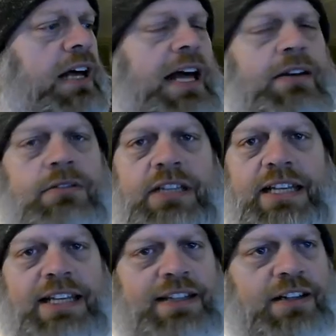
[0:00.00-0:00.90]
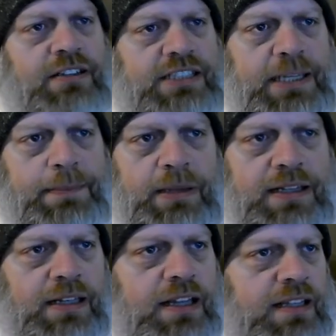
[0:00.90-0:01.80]
I don't dig in there deep like
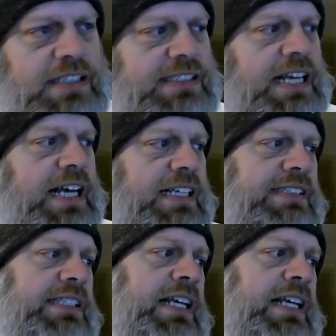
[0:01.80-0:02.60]
a lot of these guys.